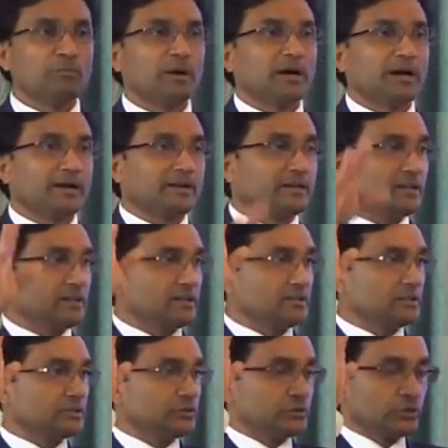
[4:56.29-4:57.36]
But
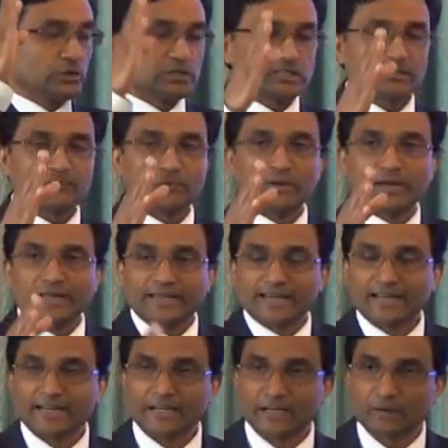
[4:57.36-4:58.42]
Joseph only
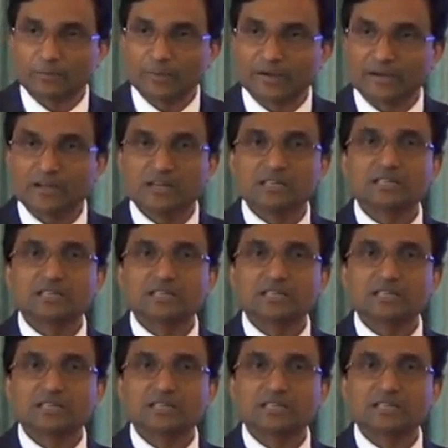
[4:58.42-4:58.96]
can interpret.